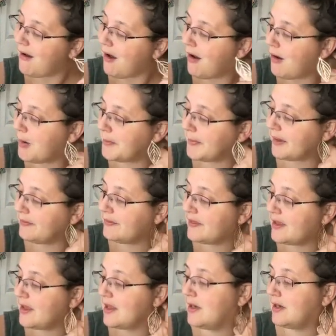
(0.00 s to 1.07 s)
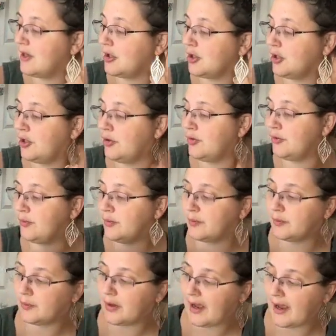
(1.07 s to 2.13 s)
Um, and then you
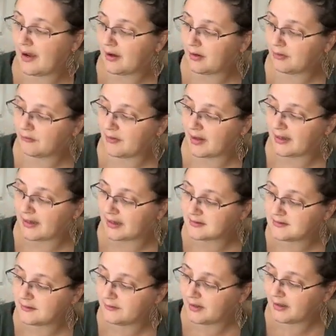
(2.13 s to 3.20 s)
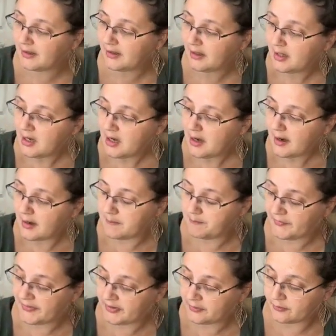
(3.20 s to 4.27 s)
have an activity,
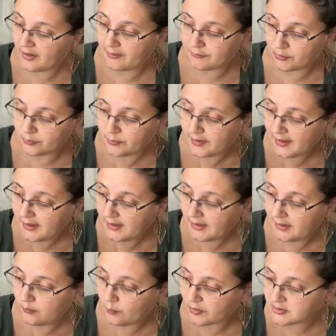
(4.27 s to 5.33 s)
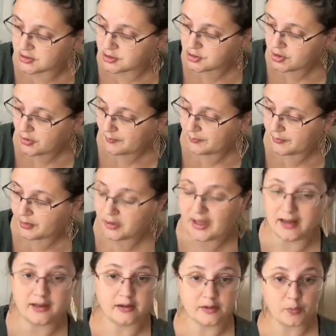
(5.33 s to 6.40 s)
and then it'll have your reading, what's notebook,
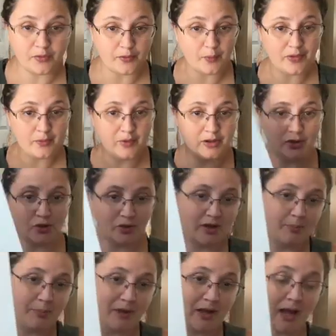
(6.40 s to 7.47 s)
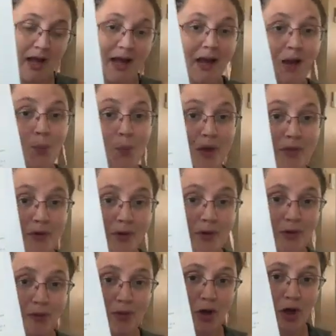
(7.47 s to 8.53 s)
and with the weather one, you're keeping a
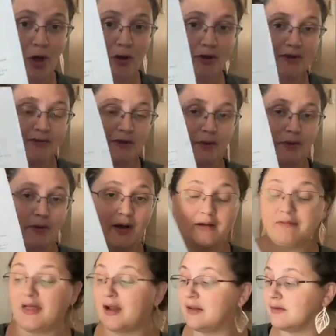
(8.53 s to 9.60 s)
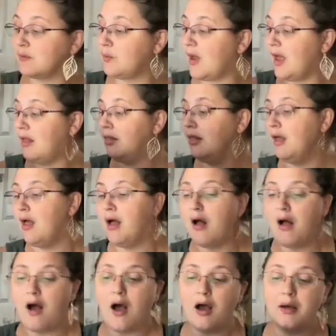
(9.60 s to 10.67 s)
weather log, so you'll have that as well.
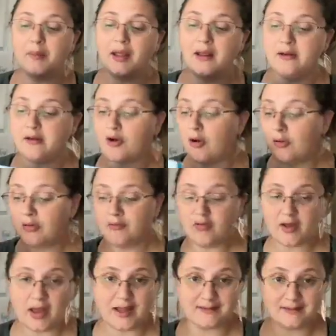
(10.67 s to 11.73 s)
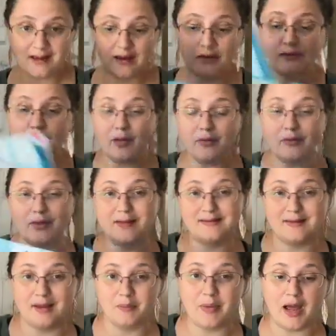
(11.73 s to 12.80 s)
Um, and all of the guides kind of follow that
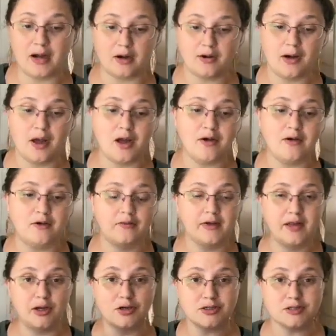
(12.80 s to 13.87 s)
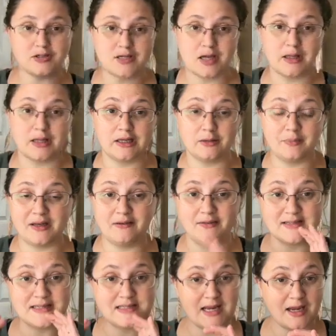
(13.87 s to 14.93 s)
same pattern of here's a little bit of a
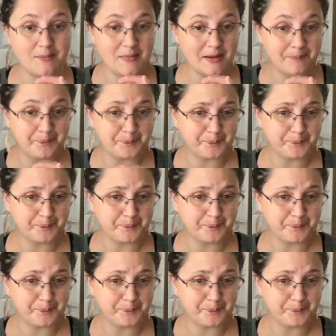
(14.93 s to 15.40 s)
statement,